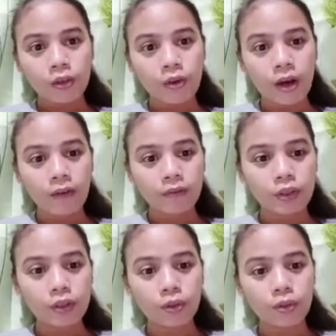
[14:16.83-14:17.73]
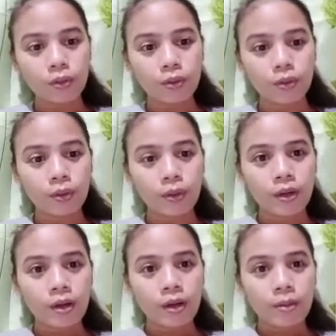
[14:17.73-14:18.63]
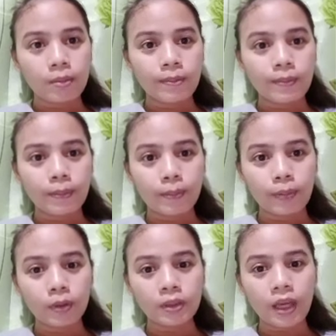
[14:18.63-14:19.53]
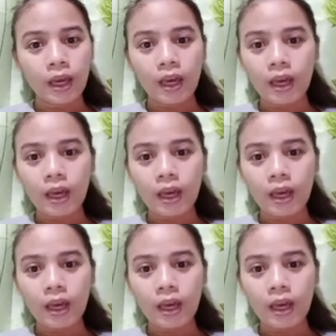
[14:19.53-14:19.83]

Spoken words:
You have to put a